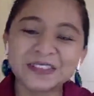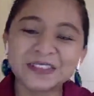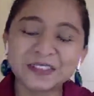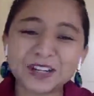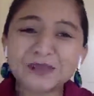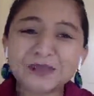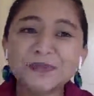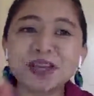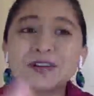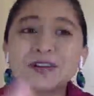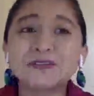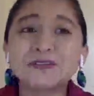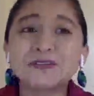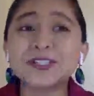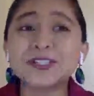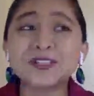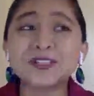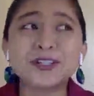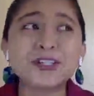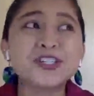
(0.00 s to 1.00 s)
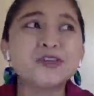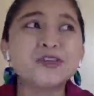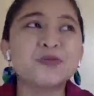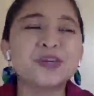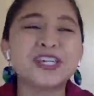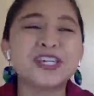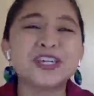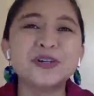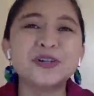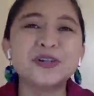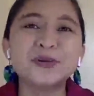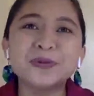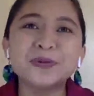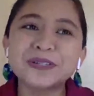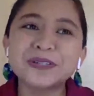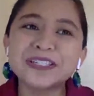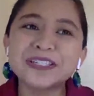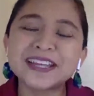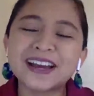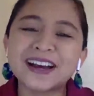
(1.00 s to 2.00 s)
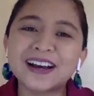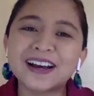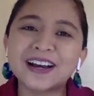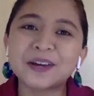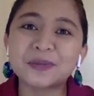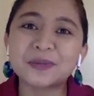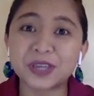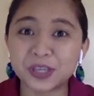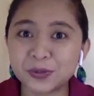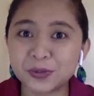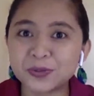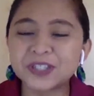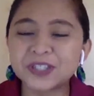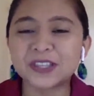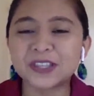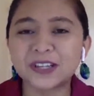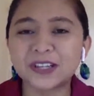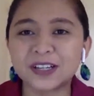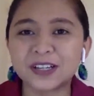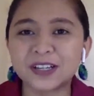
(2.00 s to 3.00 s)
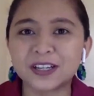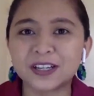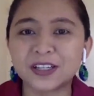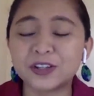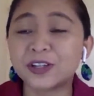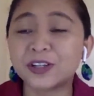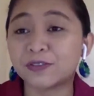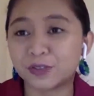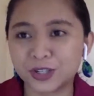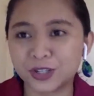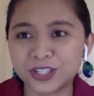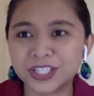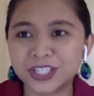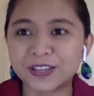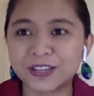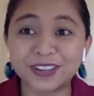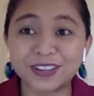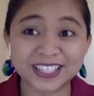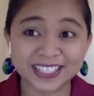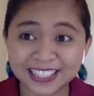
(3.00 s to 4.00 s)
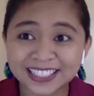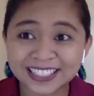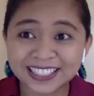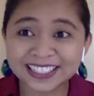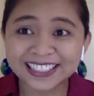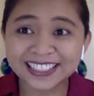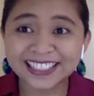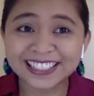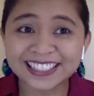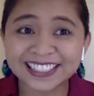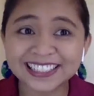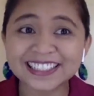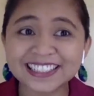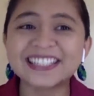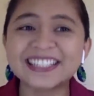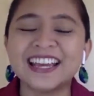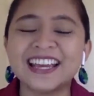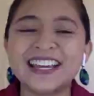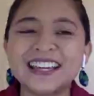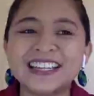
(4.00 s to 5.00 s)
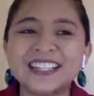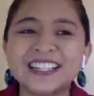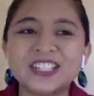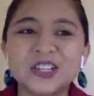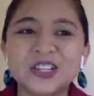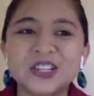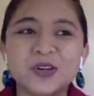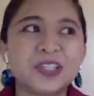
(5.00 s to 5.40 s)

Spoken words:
For my research, we used the university facilities, so